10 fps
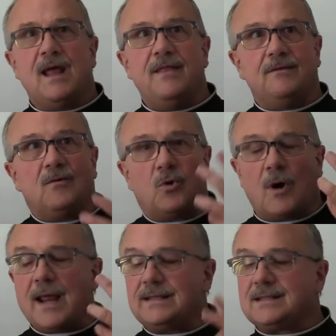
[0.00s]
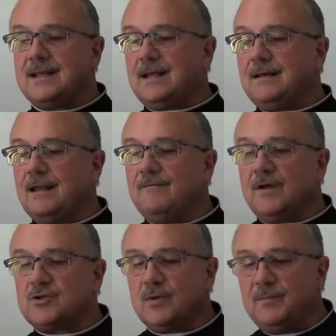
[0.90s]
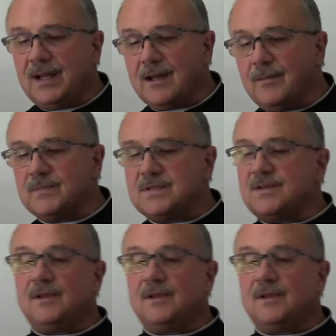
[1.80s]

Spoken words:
And Christ then eventually becomes